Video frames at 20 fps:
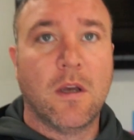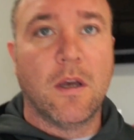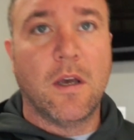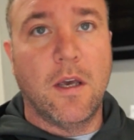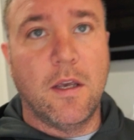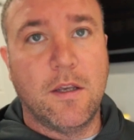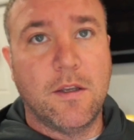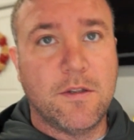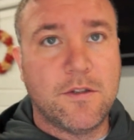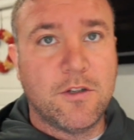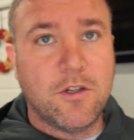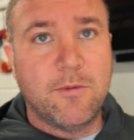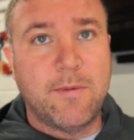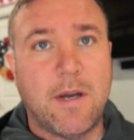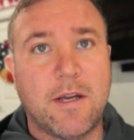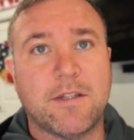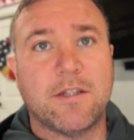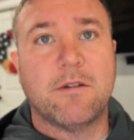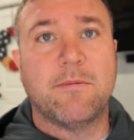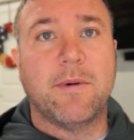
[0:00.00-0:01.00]
Hey YouTube,
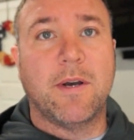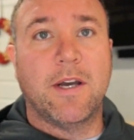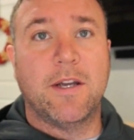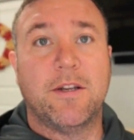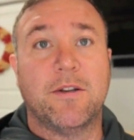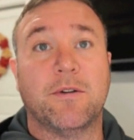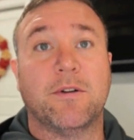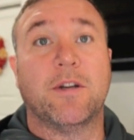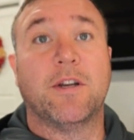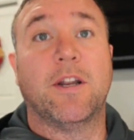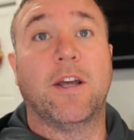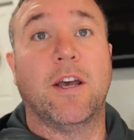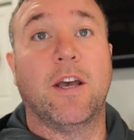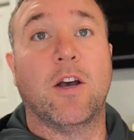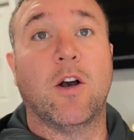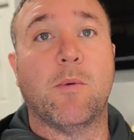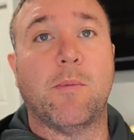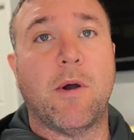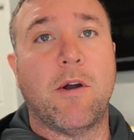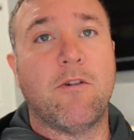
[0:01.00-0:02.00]
how's everybody doing today? I
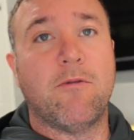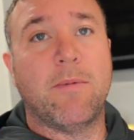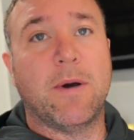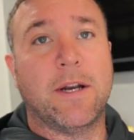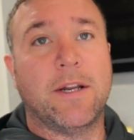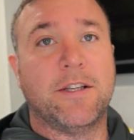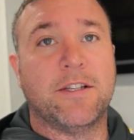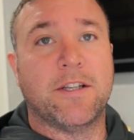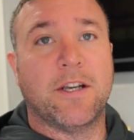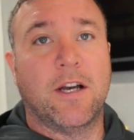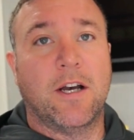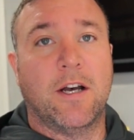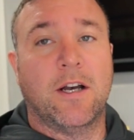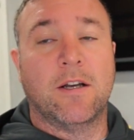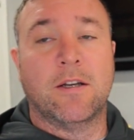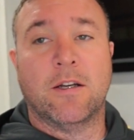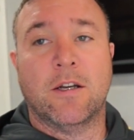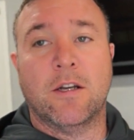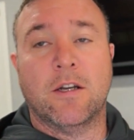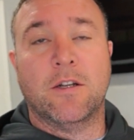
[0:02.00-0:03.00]
hope everybody's
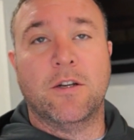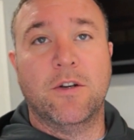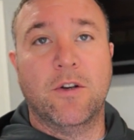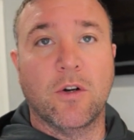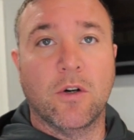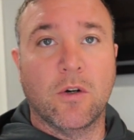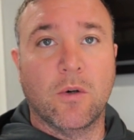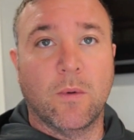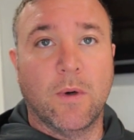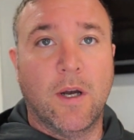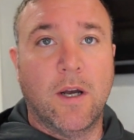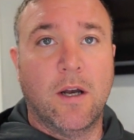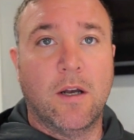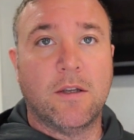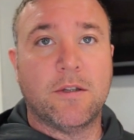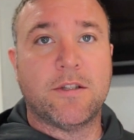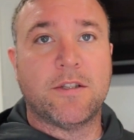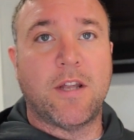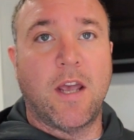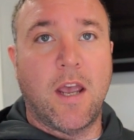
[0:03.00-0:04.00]
doing
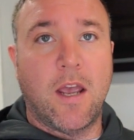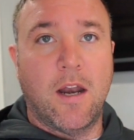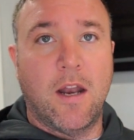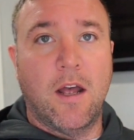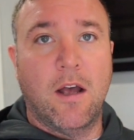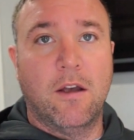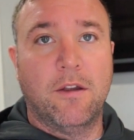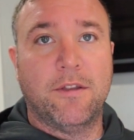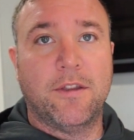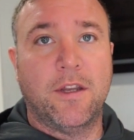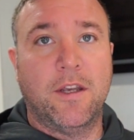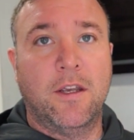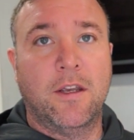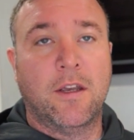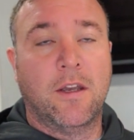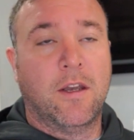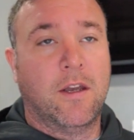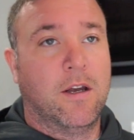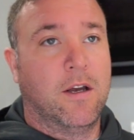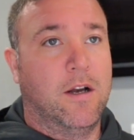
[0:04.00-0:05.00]
well, staying healthy,
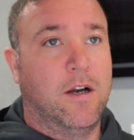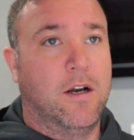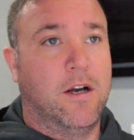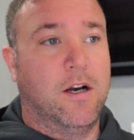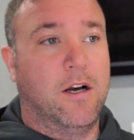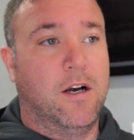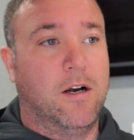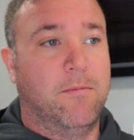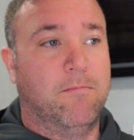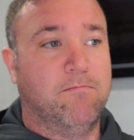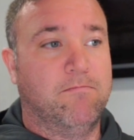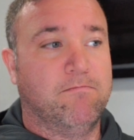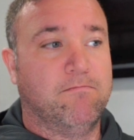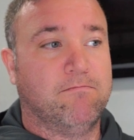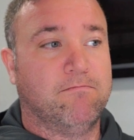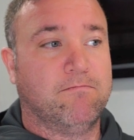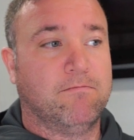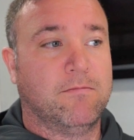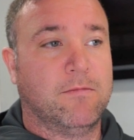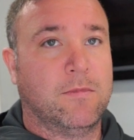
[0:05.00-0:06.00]
and
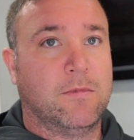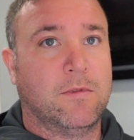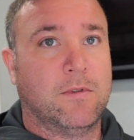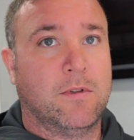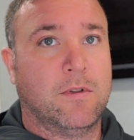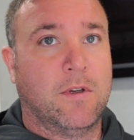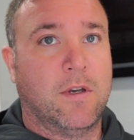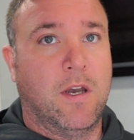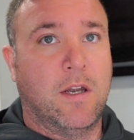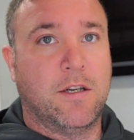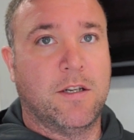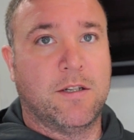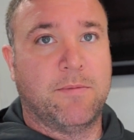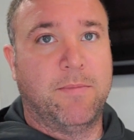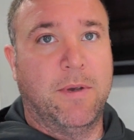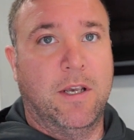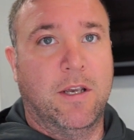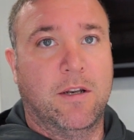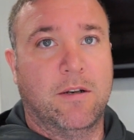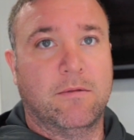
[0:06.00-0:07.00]
just
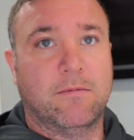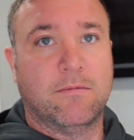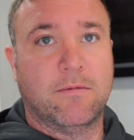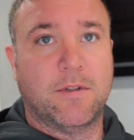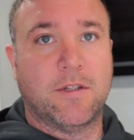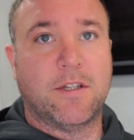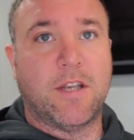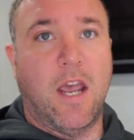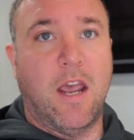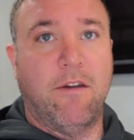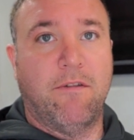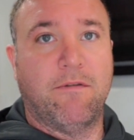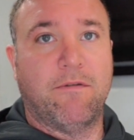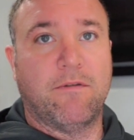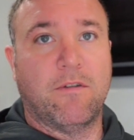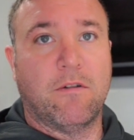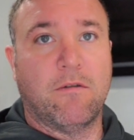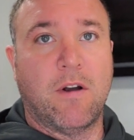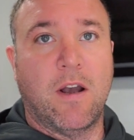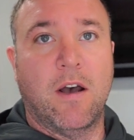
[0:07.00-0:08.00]
being
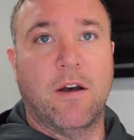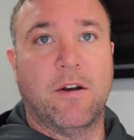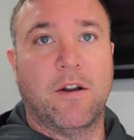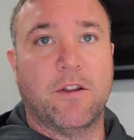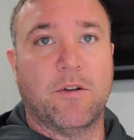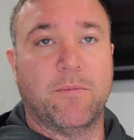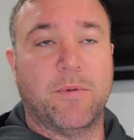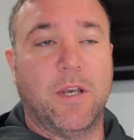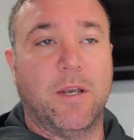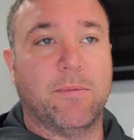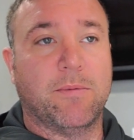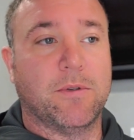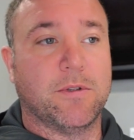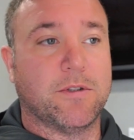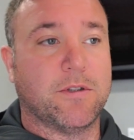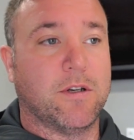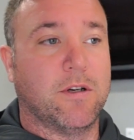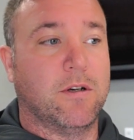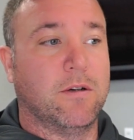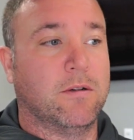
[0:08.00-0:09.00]
safe around other people.
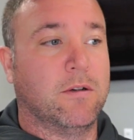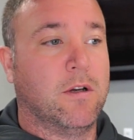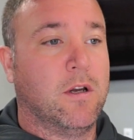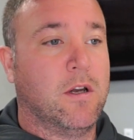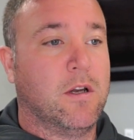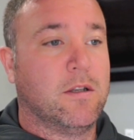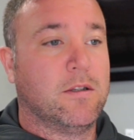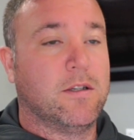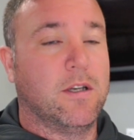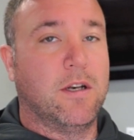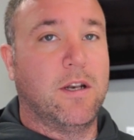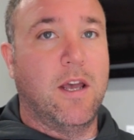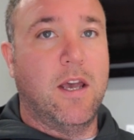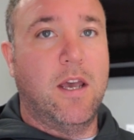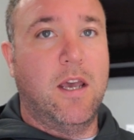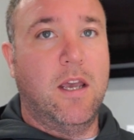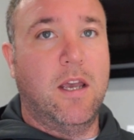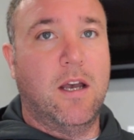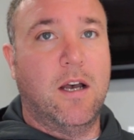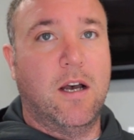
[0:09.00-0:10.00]
So
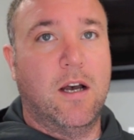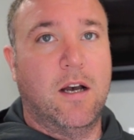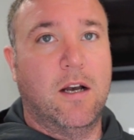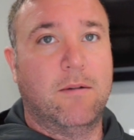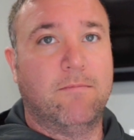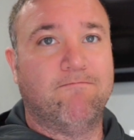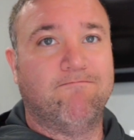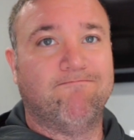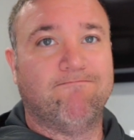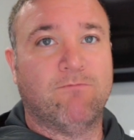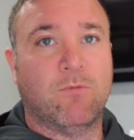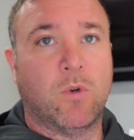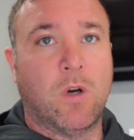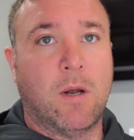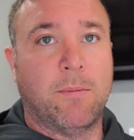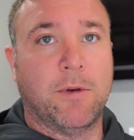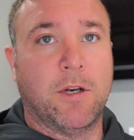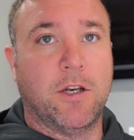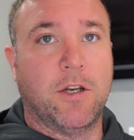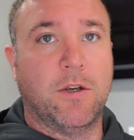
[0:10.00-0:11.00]
today, what
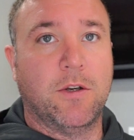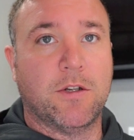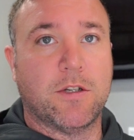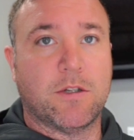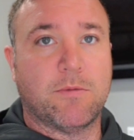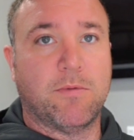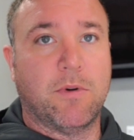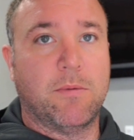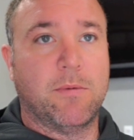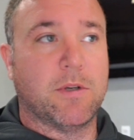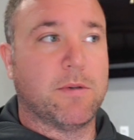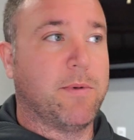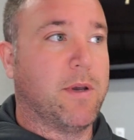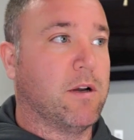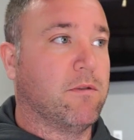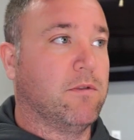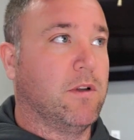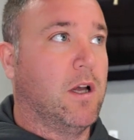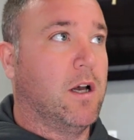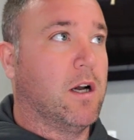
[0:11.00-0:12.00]
I'm going to do is just pretty much make
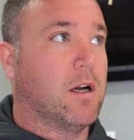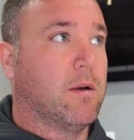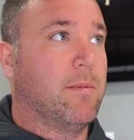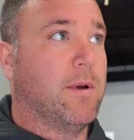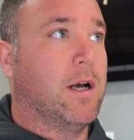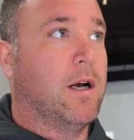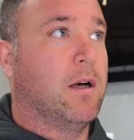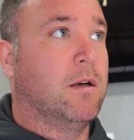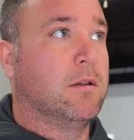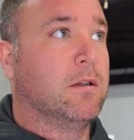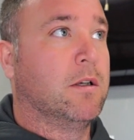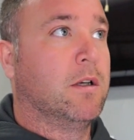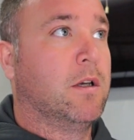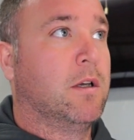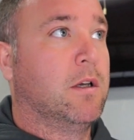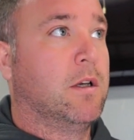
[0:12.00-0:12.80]
a vlog about